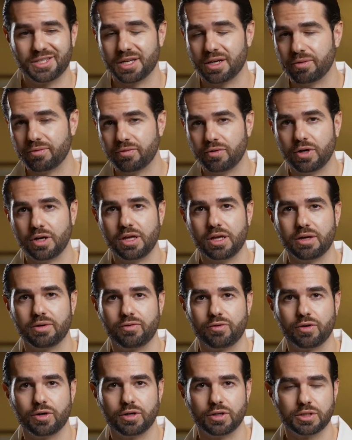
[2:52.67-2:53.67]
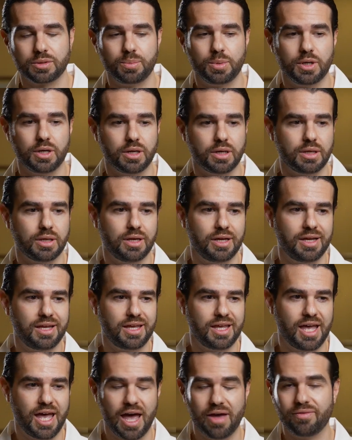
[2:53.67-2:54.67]
sound funny at first, but
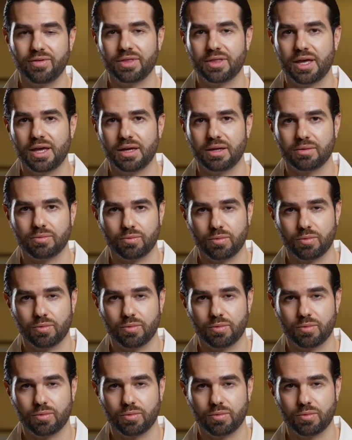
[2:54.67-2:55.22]
having that